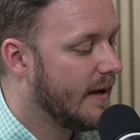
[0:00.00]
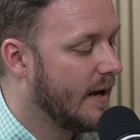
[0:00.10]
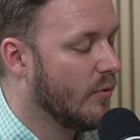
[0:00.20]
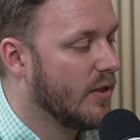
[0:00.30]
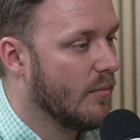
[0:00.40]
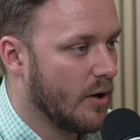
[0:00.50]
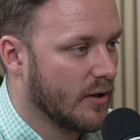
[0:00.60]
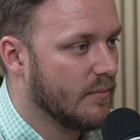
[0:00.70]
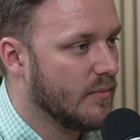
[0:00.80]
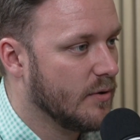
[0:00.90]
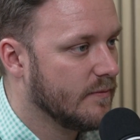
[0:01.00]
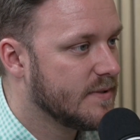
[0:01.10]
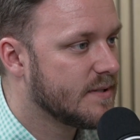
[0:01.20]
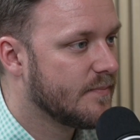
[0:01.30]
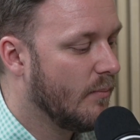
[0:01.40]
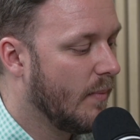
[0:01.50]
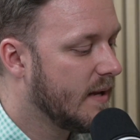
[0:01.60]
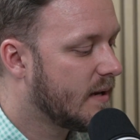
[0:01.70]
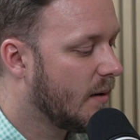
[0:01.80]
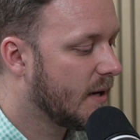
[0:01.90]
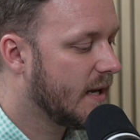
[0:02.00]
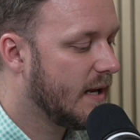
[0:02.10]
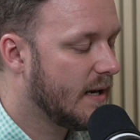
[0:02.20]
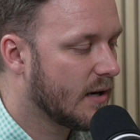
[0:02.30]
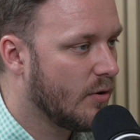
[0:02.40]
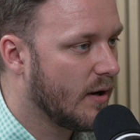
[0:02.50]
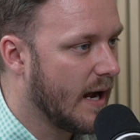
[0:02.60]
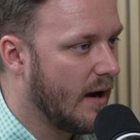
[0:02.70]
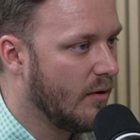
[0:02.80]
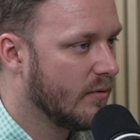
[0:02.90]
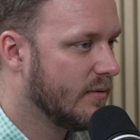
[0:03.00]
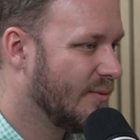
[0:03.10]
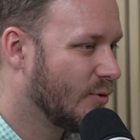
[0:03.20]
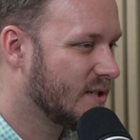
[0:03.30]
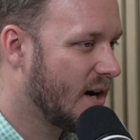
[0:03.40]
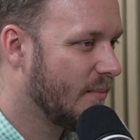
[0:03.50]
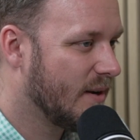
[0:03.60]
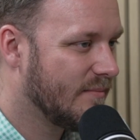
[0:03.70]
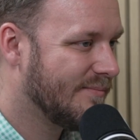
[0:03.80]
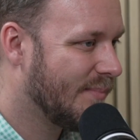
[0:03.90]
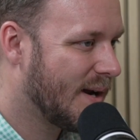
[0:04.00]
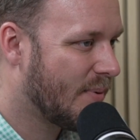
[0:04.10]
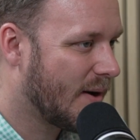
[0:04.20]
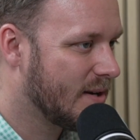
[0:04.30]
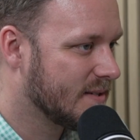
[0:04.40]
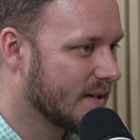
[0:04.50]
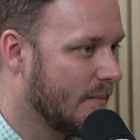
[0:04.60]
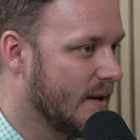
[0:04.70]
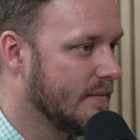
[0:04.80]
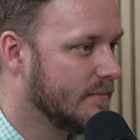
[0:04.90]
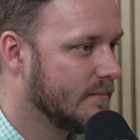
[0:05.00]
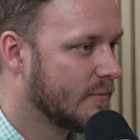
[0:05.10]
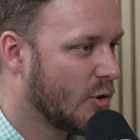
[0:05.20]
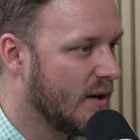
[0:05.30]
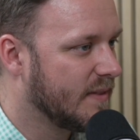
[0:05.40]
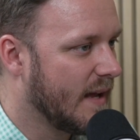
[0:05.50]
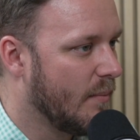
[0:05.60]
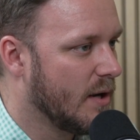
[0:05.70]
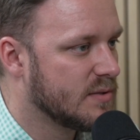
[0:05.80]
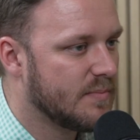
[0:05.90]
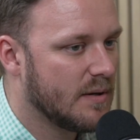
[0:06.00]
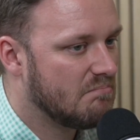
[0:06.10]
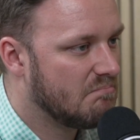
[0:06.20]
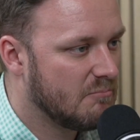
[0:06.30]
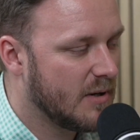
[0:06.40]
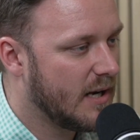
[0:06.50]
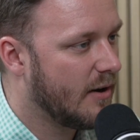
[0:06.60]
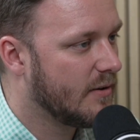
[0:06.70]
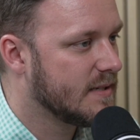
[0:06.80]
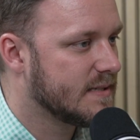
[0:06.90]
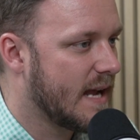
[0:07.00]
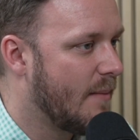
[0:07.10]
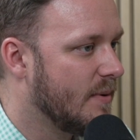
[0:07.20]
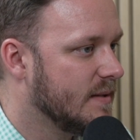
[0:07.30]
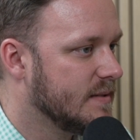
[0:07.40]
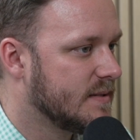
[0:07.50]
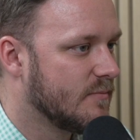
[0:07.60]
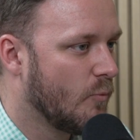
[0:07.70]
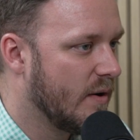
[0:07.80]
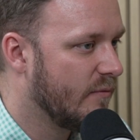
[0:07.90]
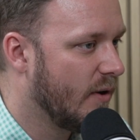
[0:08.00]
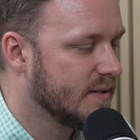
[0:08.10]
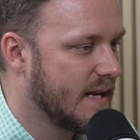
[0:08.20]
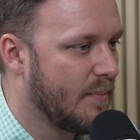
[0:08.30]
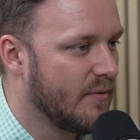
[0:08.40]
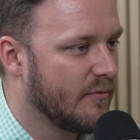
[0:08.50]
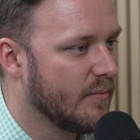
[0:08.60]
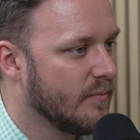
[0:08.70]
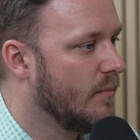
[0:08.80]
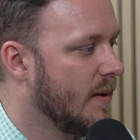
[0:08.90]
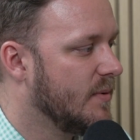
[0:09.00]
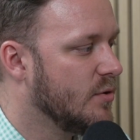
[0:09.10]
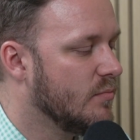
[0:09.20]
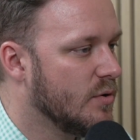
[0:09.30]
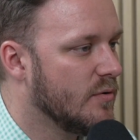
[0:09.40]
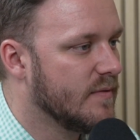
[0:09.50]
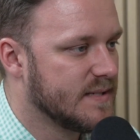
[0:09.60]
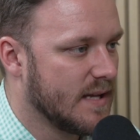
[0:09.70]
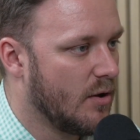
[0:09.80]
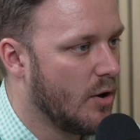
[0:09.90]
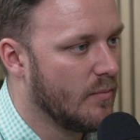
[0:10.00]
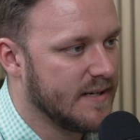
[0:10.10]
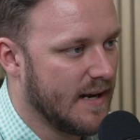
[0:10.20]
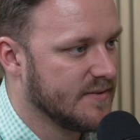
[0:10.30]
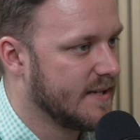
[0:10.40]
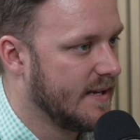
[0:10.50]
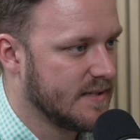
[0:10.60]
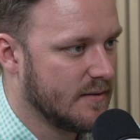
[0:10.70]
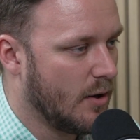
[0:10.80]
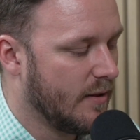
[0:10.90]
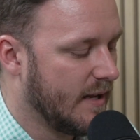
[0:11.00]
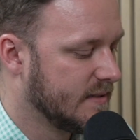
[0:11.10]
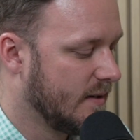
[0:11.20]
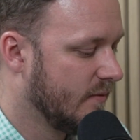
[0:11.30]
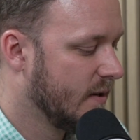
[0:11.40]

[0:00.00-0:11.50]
and when the market moves. Money coming in and going out. In retirement, money probably doesn't come in quite that much, but inheritance happens, windfalls happen from maybe you move and sell a home and downsize and all that stuff.